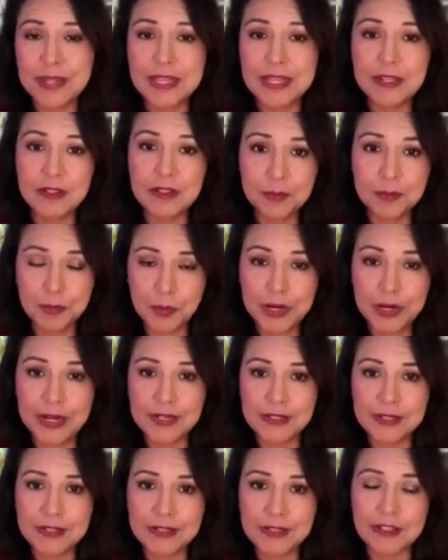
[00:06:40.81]
in the
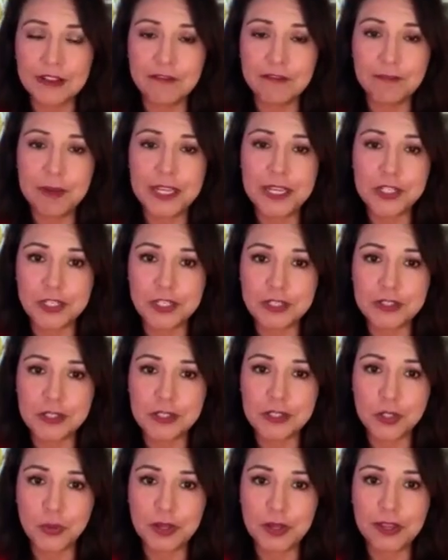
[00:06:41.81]
brains of
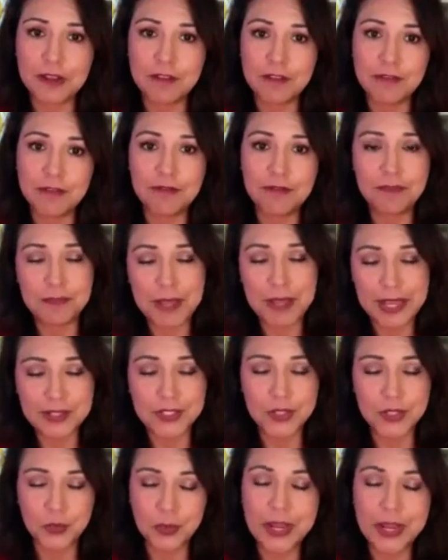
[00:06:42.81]
patients who have
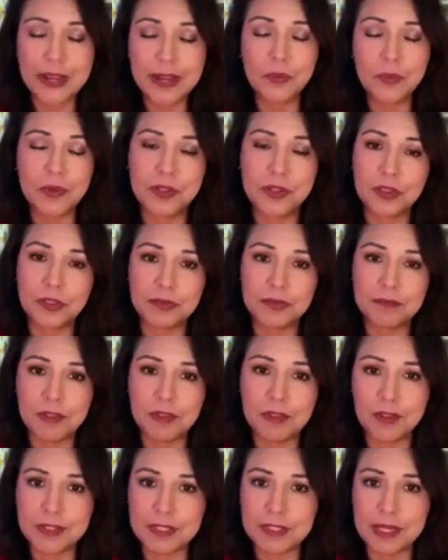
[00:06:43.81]
passed away with
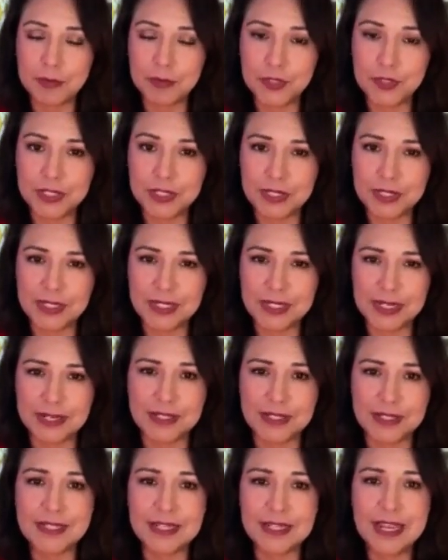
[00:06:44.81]
Alzheimer's
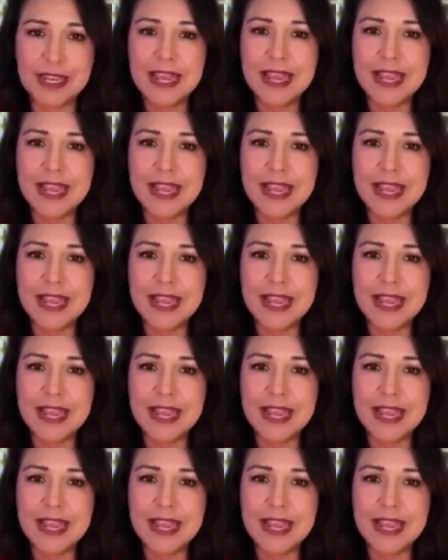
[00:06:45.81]
disease.